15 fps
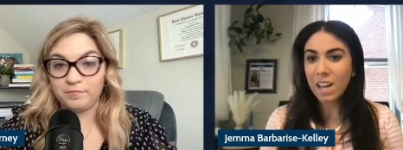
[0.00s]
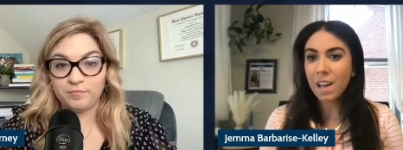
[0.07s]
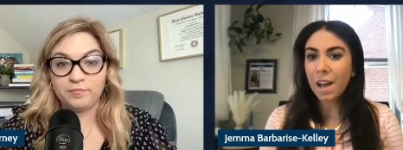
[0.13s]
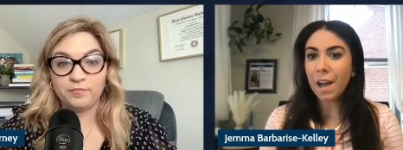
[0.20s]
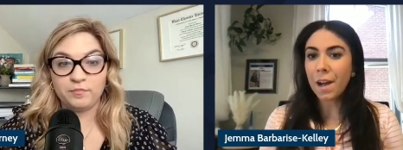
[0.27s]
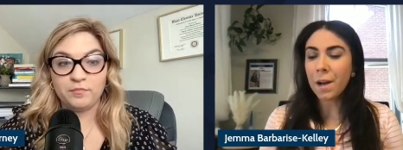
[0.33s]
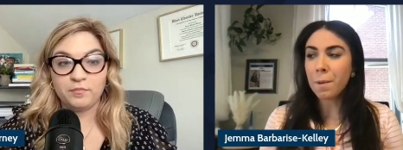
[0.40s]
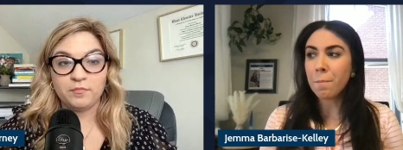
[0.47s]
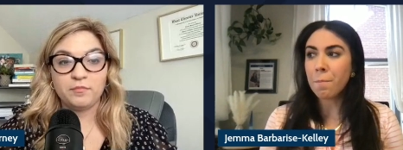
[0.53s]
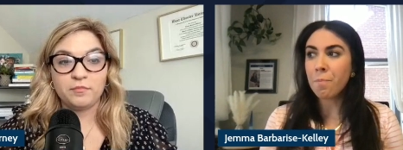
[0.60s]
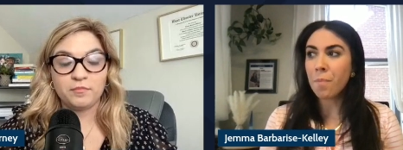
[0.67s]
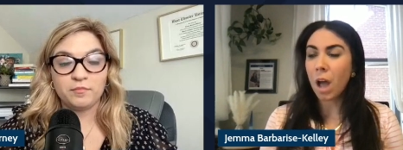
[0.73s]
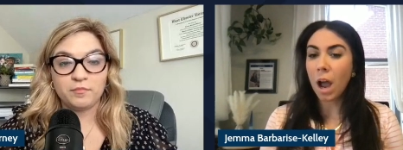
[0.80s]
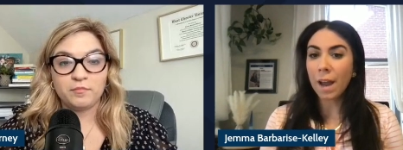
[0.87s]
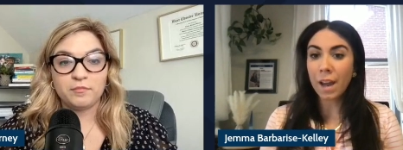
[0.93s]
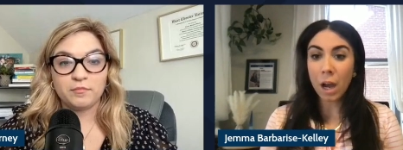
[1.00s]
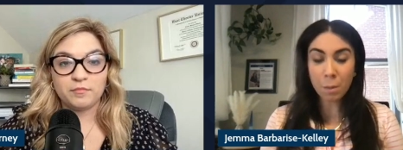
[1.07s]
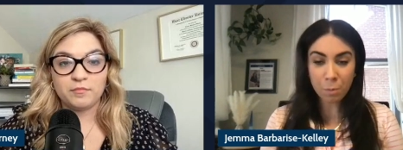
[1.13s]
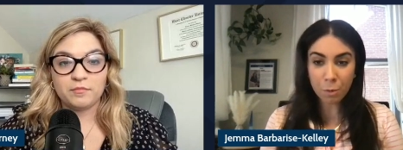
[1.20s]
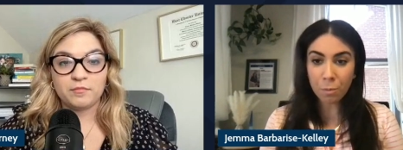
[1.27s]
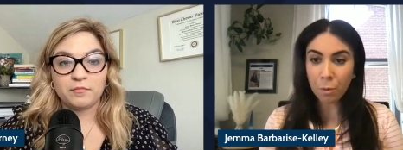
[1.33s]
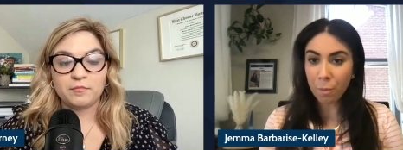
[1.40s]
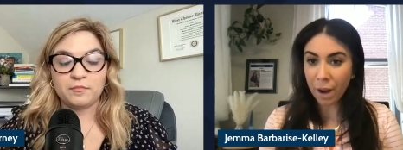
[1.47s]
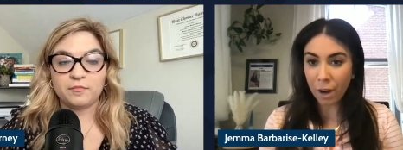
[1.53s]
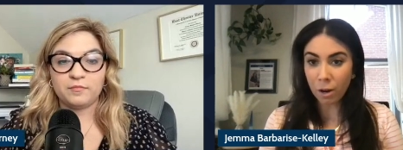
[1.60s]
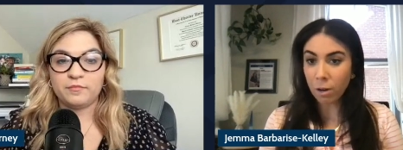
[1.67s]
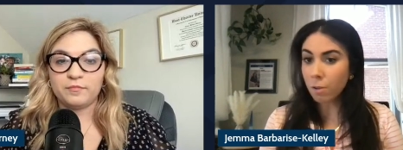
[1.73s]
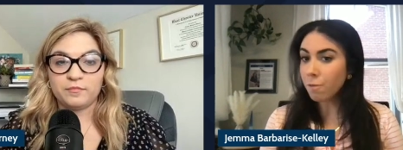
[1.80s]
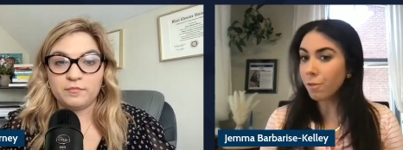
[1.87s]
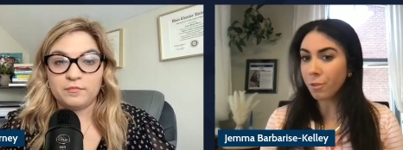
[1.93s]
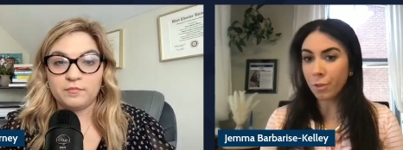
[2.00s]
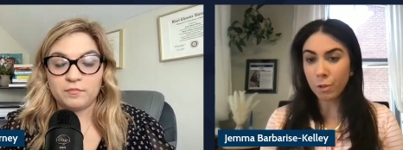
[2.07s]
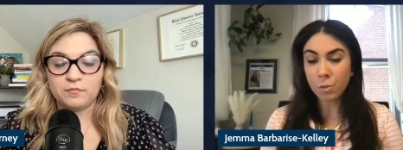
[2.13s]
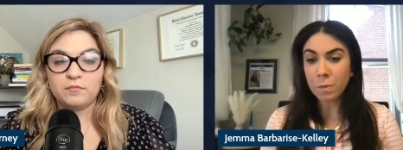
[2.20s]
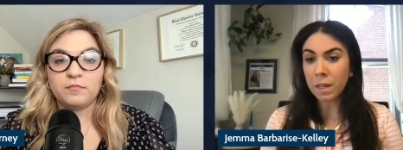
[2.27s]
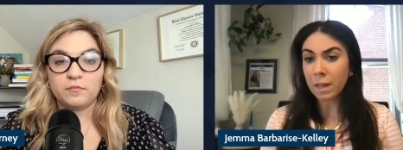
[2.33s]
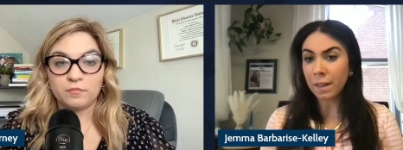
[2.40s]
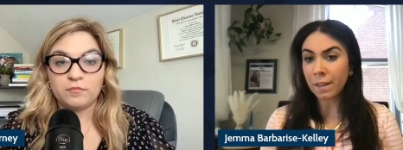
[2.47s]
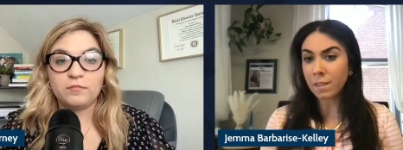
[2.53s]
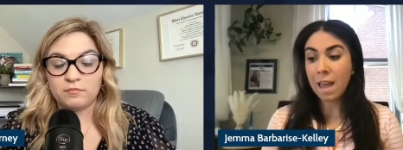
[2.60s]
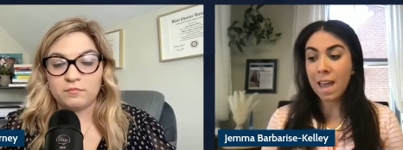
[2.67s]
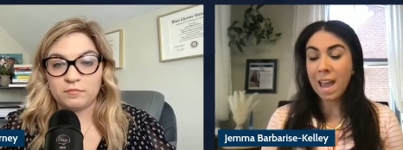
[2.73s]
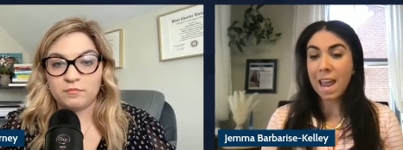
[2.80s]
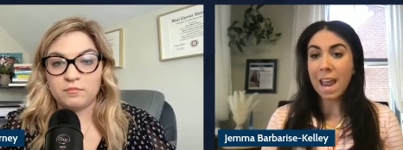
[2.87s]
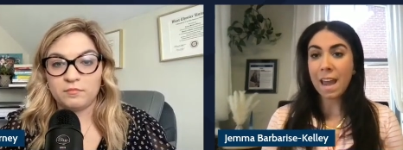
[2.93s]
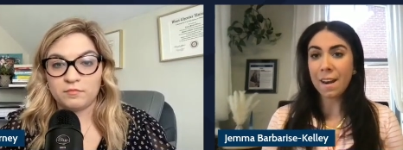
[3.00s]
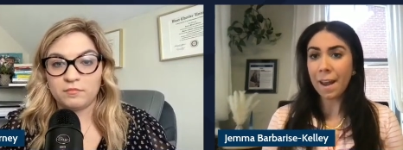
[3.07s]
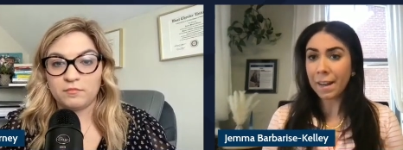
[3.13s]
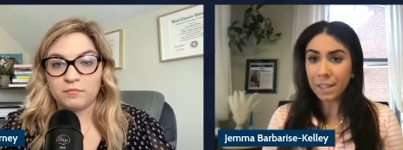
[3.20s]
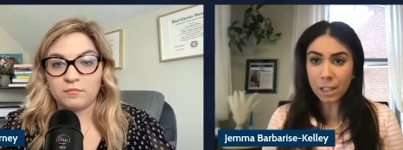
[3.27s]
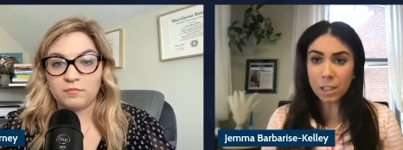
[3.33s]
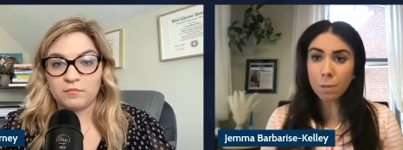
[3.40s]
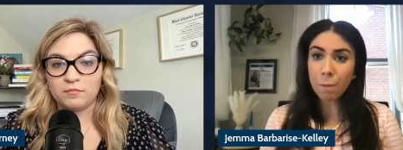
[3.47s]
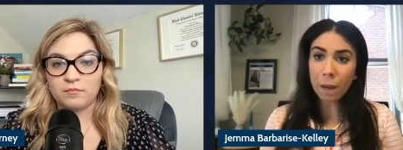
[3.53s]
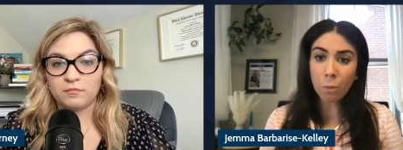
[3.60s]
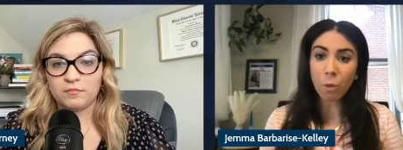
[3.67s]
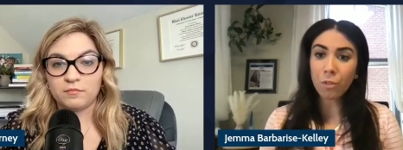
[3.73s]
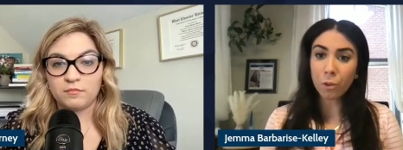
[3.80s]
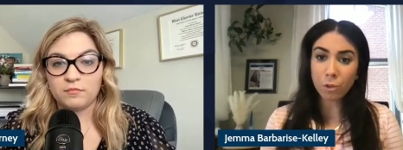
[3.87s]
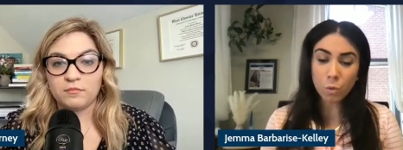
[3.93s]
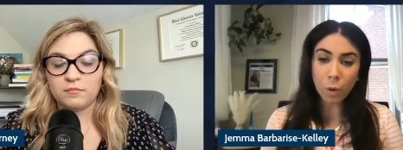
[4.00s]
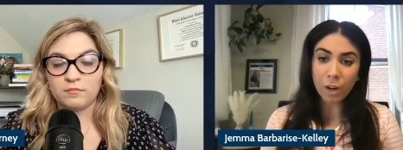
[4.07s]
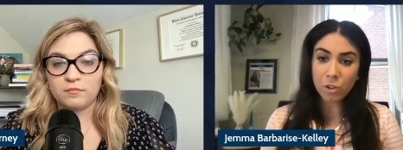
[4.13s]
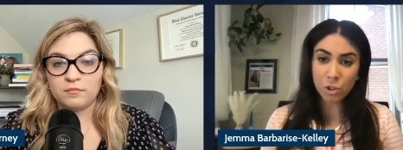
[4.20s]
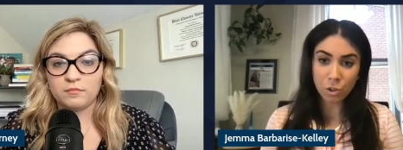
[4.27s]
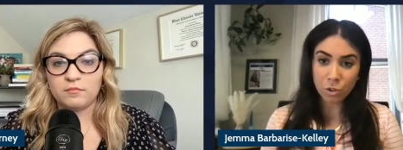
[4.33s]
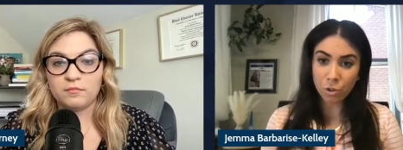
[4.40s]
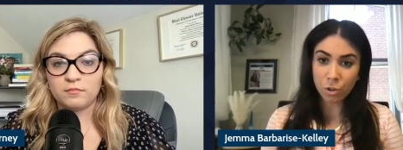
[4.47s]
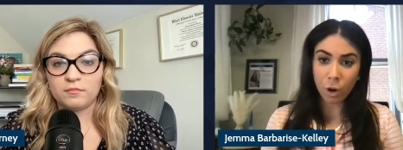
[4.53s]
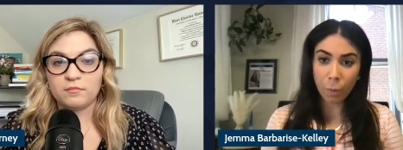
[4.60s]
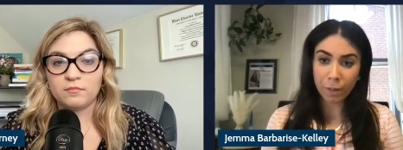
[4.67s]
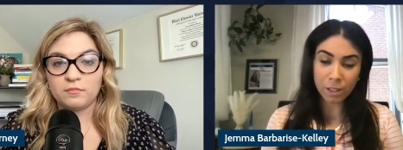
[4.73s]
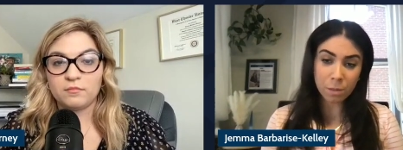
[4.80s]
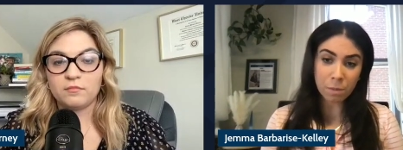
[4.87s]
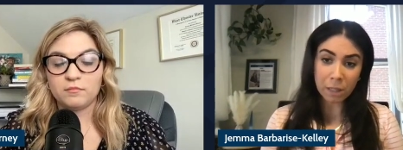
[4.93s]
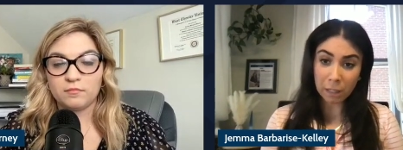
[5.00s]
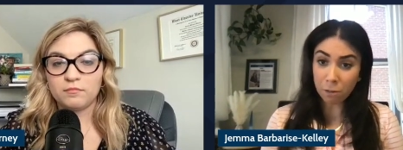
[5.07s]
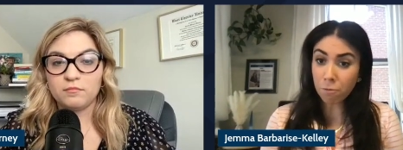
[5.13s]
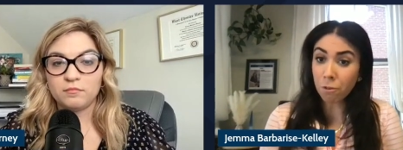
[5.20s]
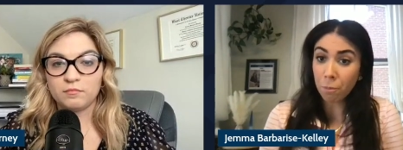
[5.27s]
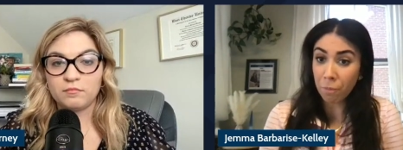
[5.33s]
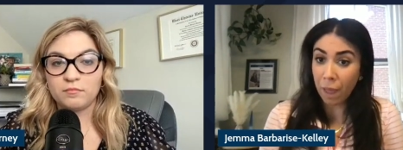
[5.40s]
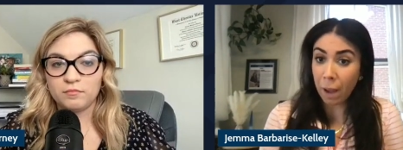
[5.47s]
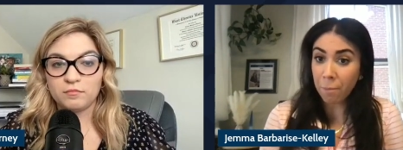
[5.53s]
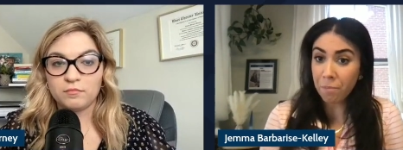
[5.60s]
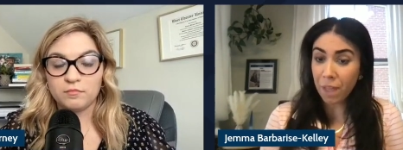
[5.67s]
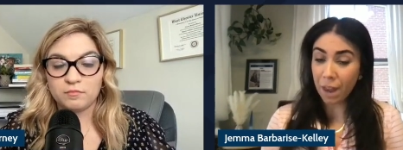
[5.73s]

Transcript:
Speaker 1: I hyper prepare for those meetings, and I anticipate what those questions are going to be from them.